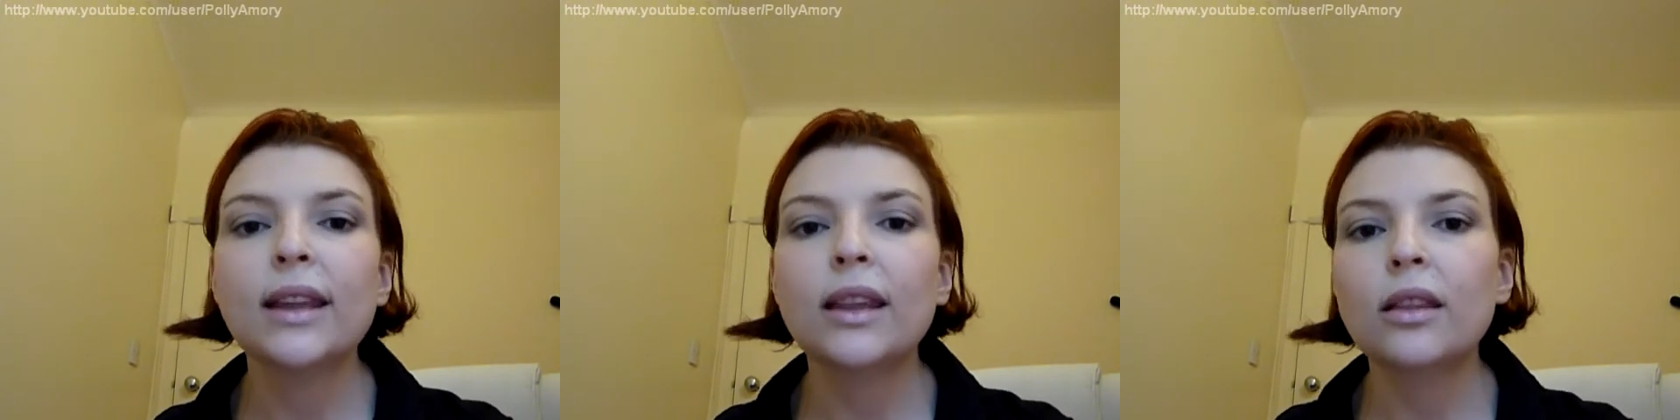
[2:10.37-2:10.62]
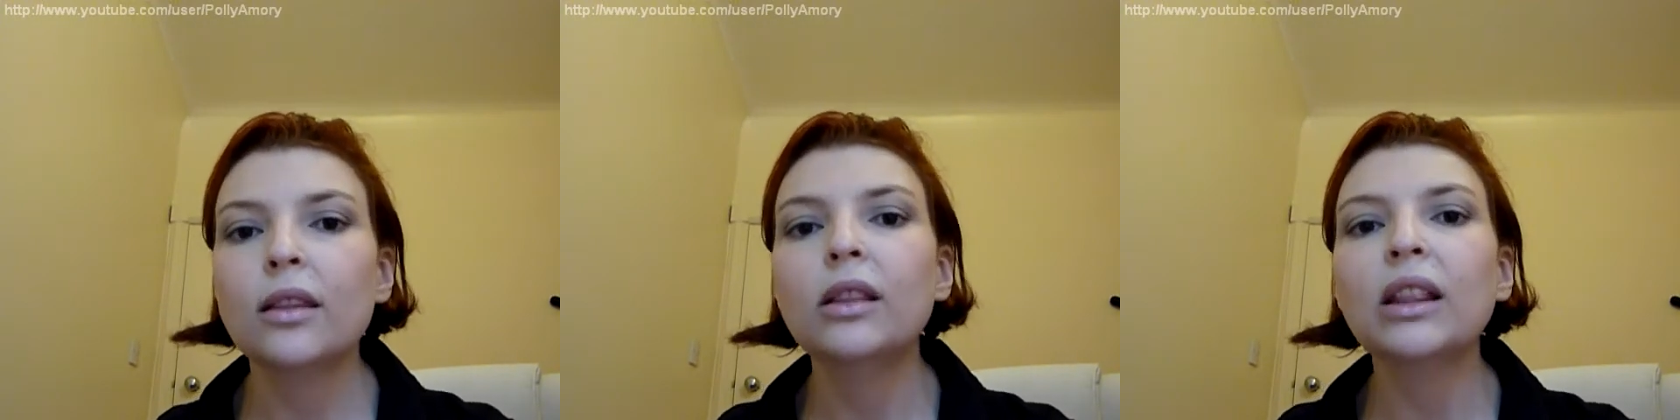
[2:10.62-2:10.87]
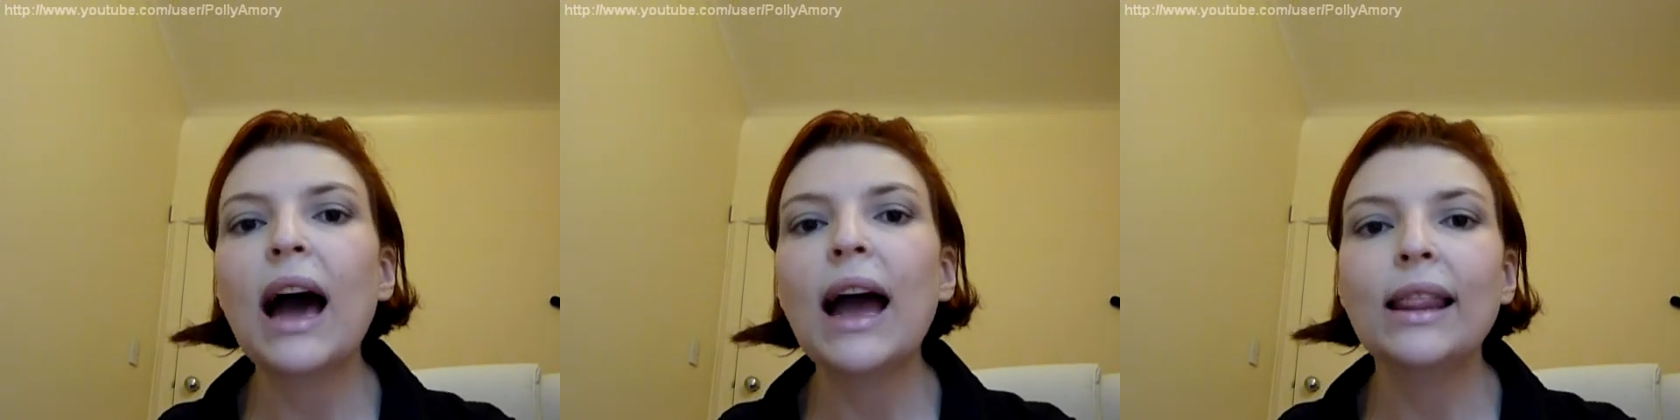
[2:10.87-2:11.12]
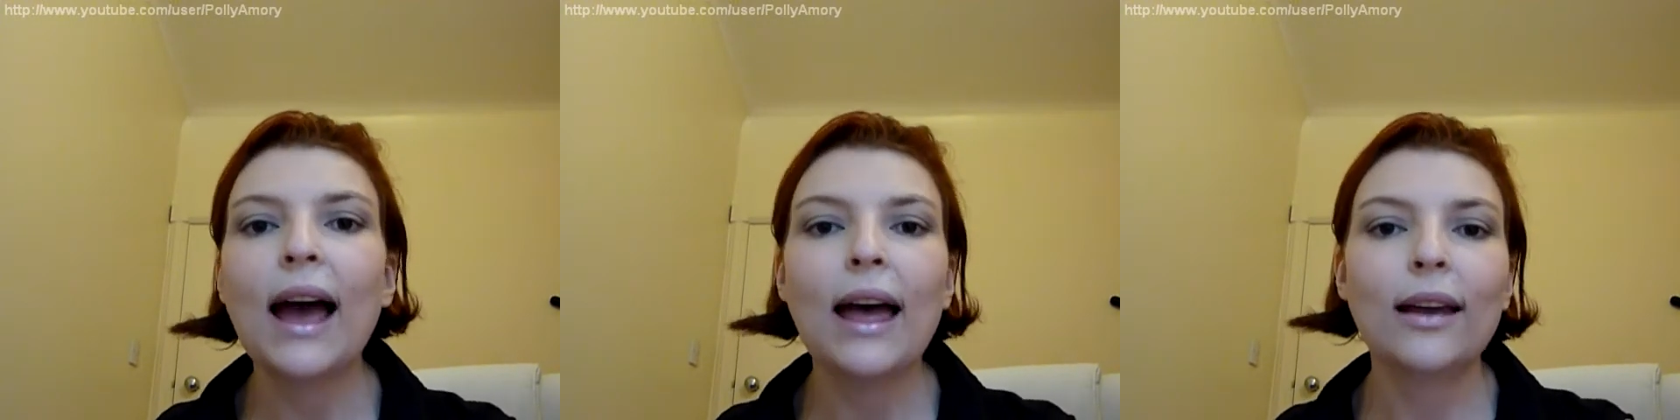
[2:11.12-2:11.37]
in
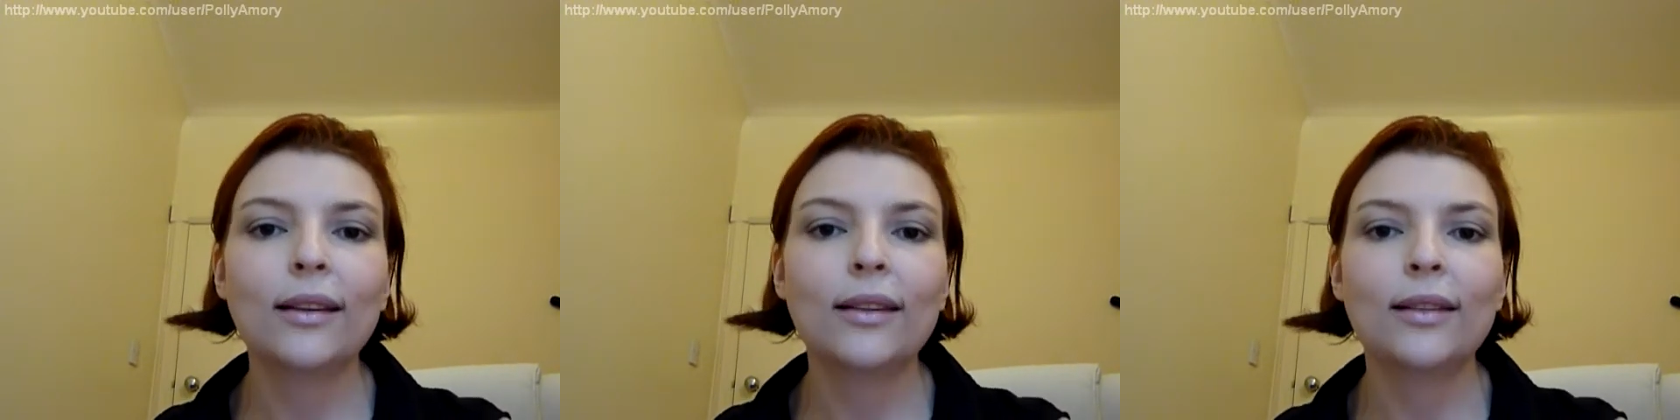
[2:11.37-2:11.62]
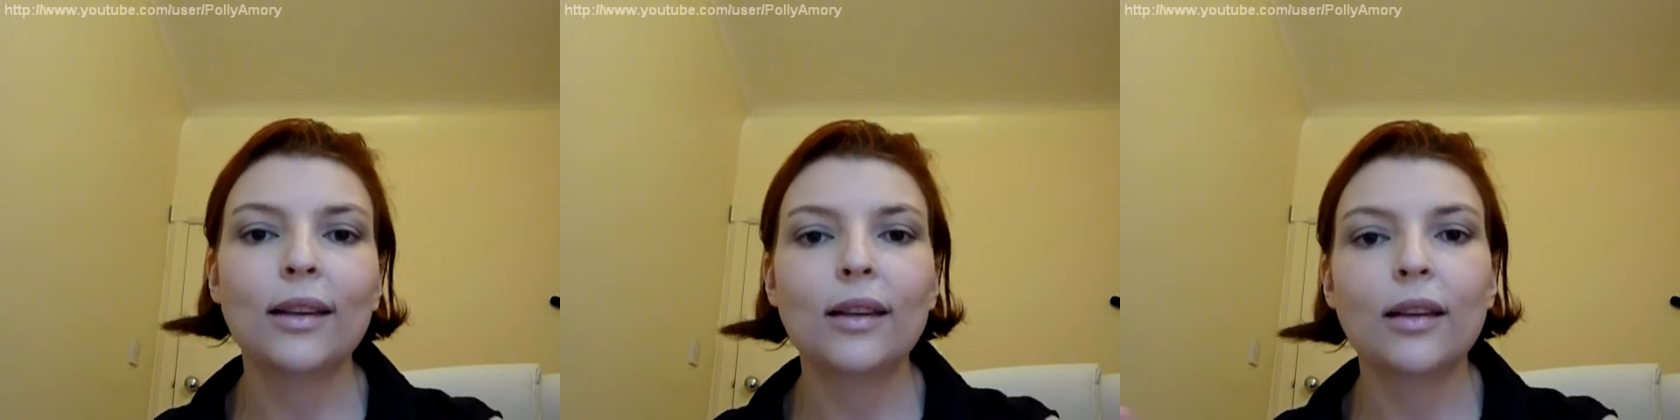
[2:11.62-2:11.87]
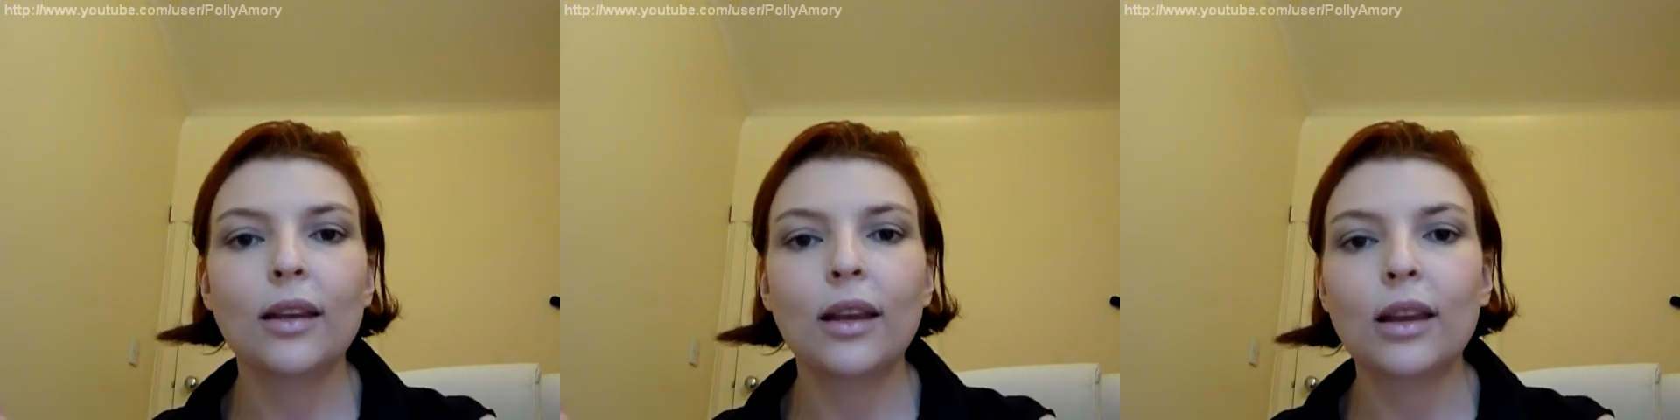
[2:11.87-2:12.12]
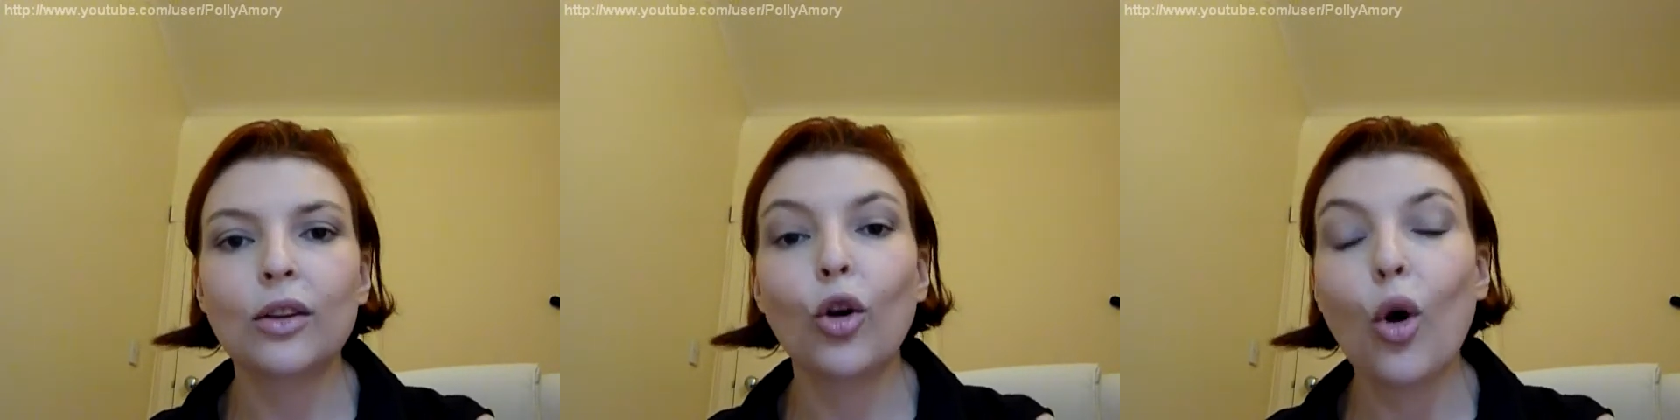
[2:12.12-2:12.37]
lilacs,
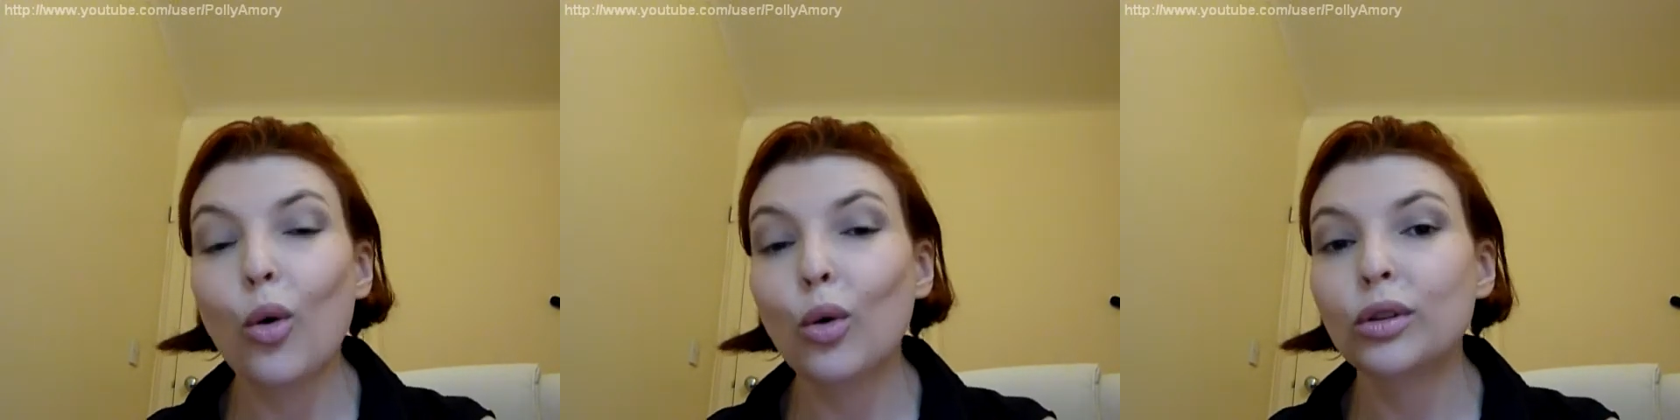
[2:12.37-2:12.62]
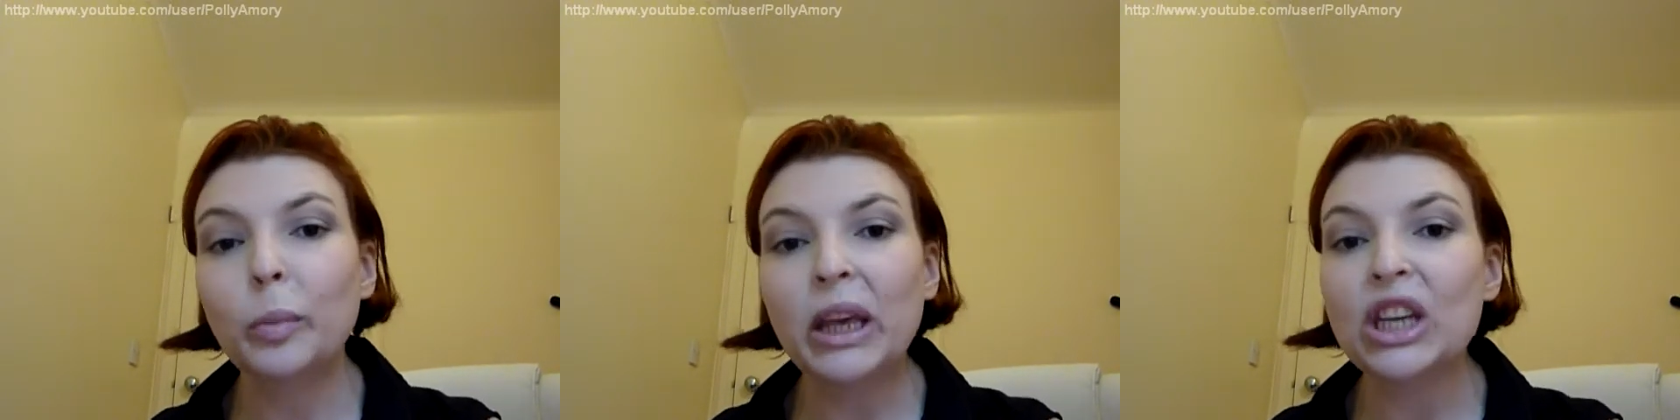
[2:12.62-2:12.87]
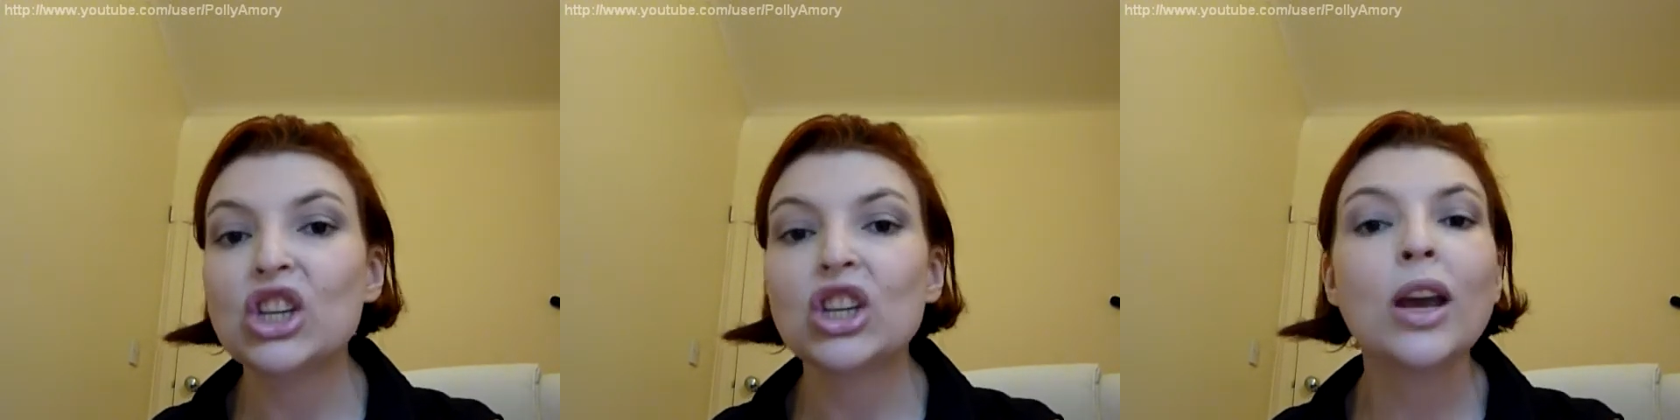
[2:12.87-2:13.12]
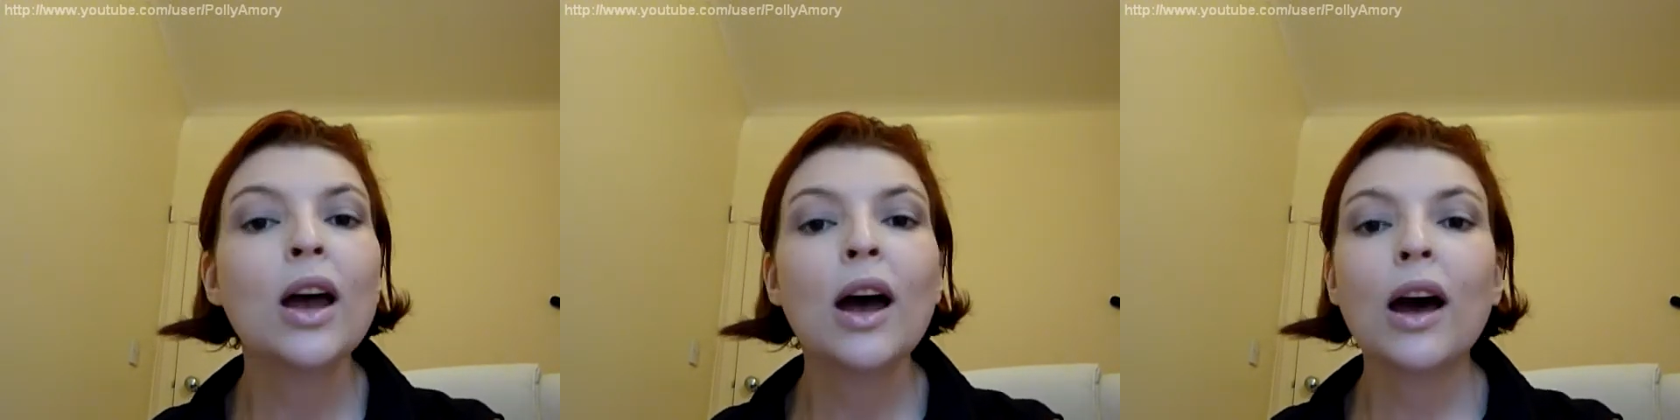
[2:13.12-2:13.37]
in gold, peach,